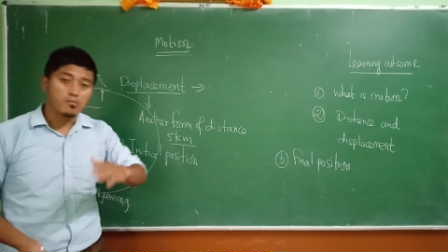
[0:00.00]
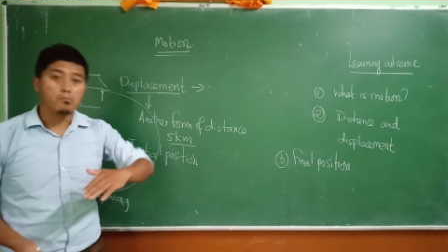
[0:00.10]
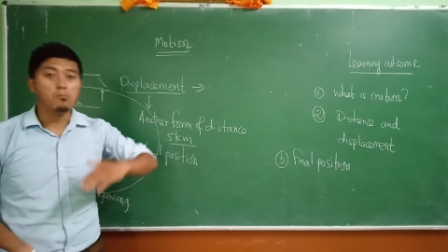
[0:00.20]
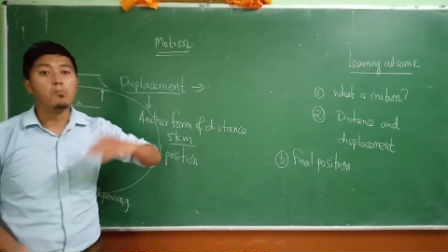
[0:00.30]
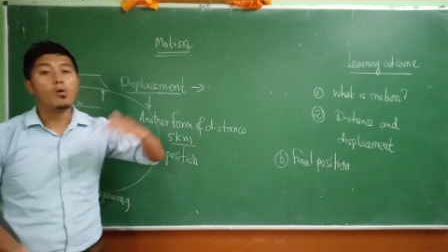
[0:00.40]

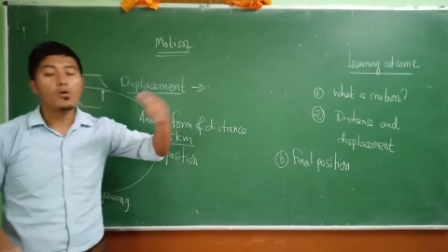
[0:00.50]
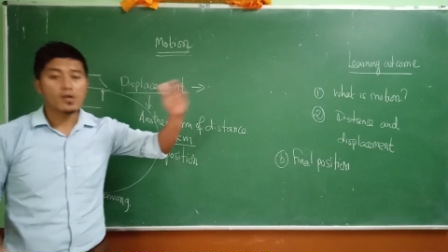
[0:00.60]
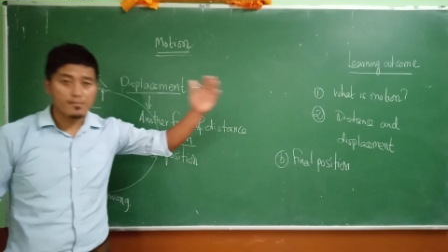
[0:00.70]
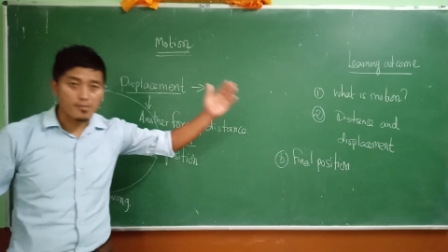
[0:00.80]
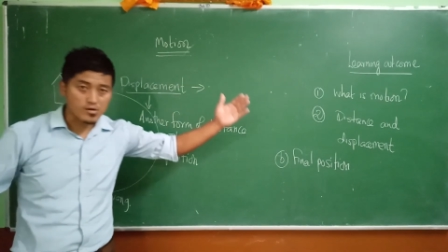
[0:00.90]

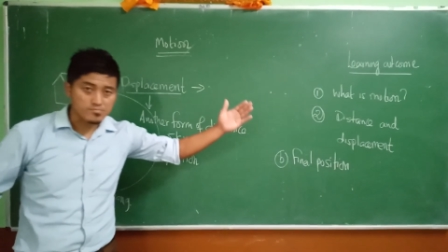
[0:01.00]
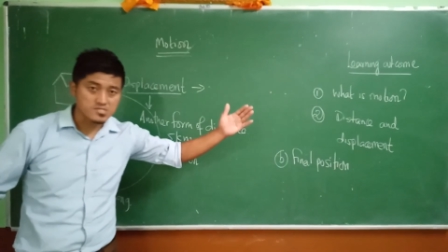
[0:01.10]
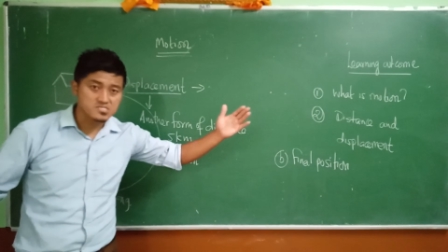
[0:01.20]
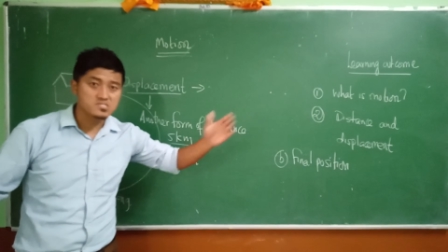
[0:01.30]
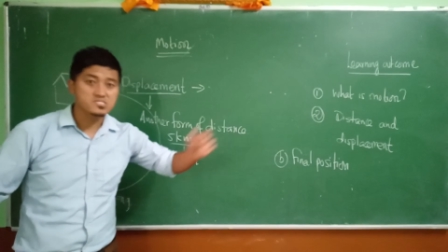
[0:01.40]
more amount of
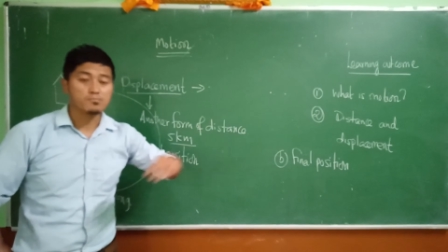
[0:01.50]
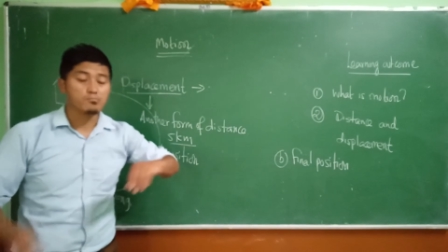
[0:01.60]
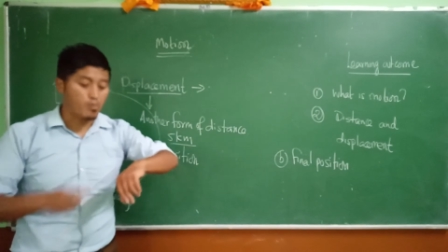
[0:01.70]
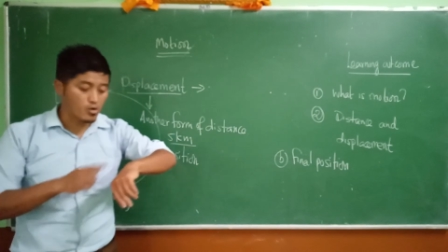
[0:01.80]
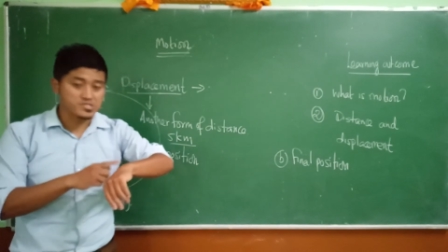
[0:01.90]
distance and
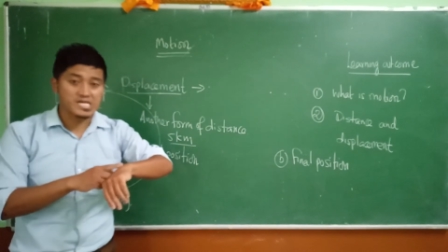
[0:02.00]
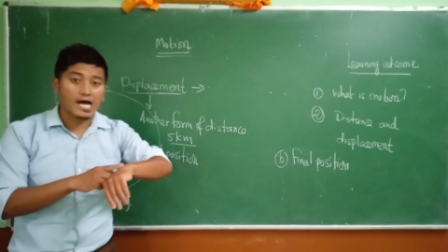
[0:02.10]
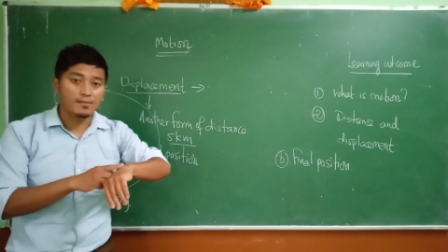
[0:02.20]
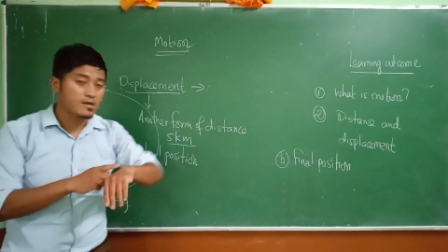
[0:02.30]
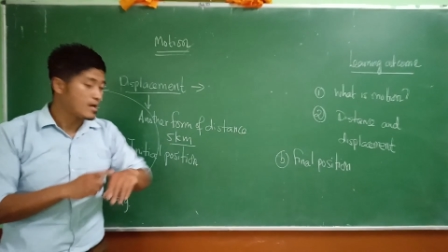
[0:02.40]
more
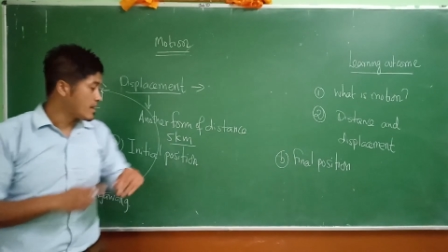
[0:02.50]
time,